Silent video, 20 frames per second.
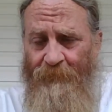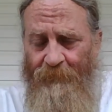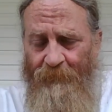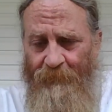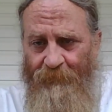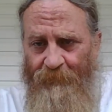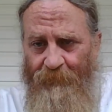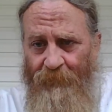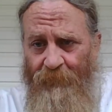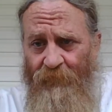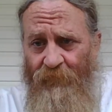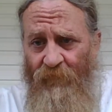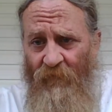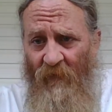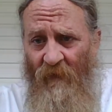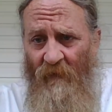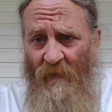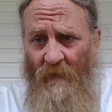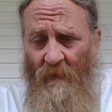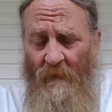
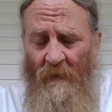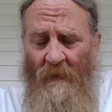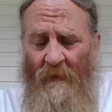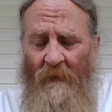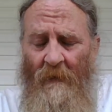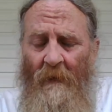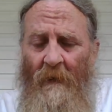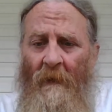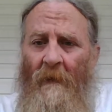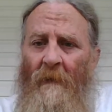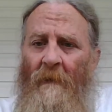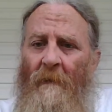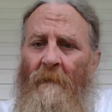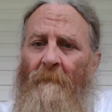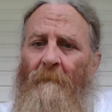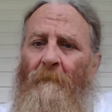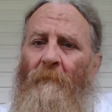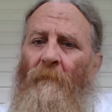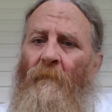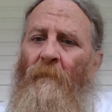
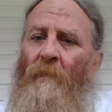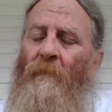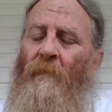(no one is talking)